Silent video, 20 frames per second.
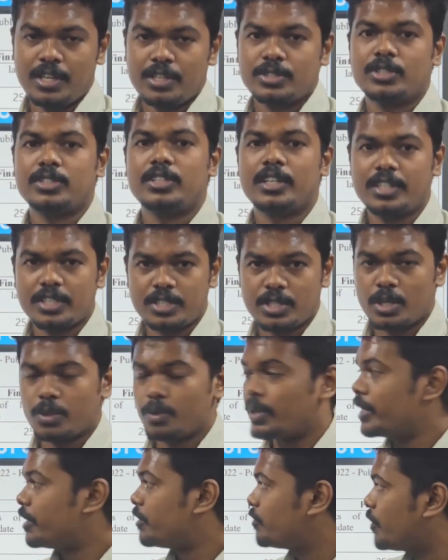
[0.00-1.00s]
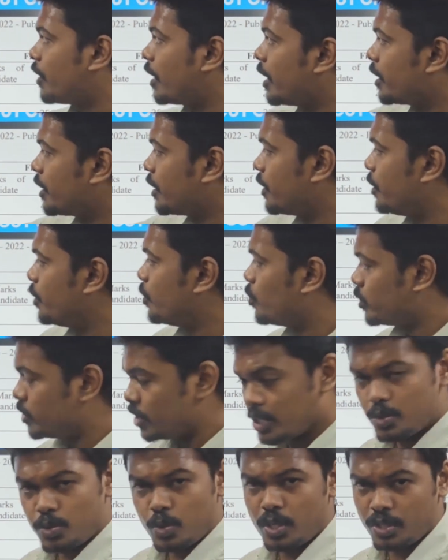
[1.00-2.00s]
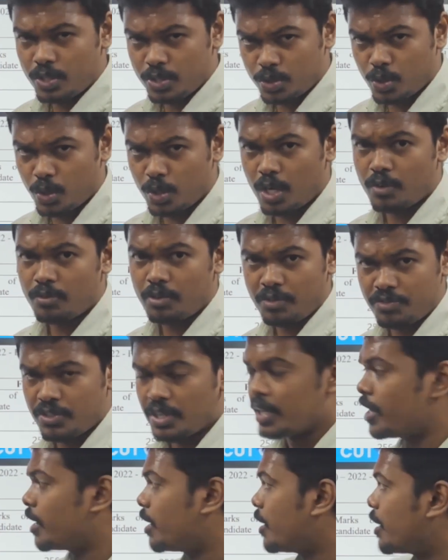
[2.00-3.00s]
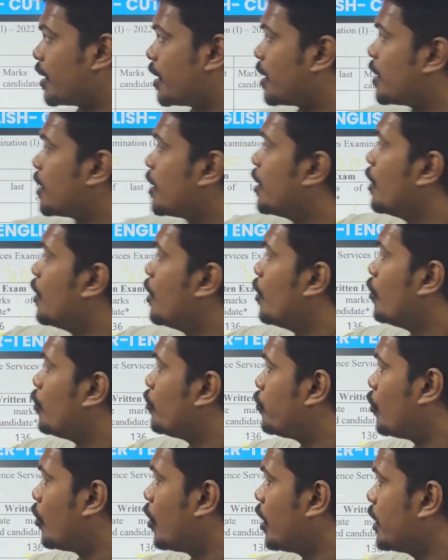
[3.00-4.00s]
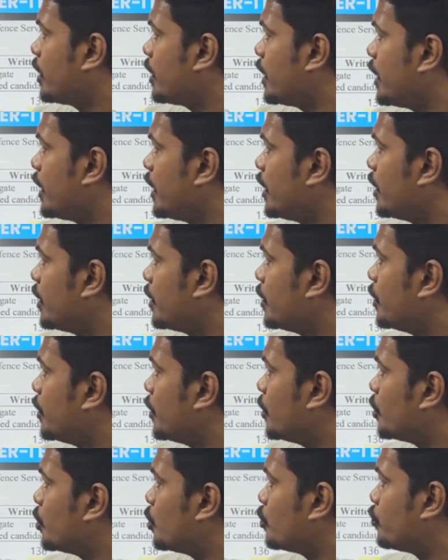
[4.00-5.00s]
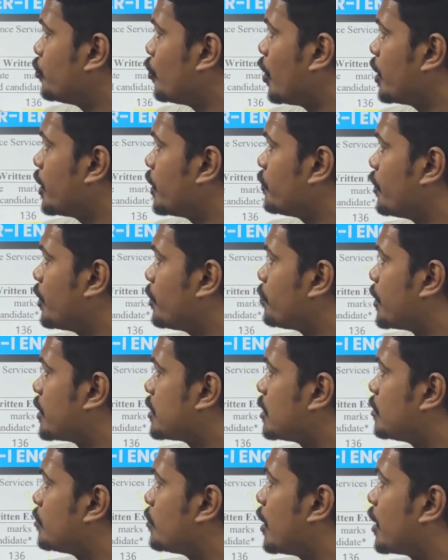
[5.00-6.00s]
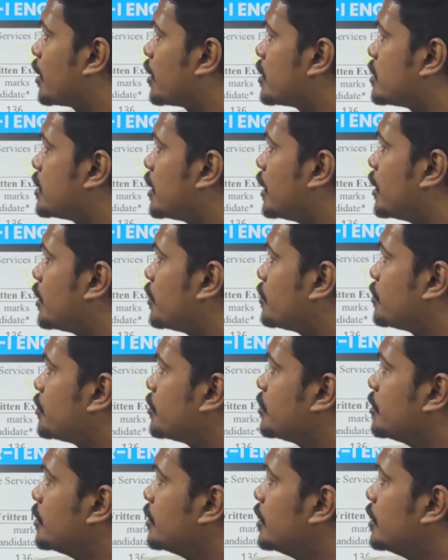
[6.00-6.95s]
So that is how. In fact, you just want to score out of 300, 40 to 45% mark is enough.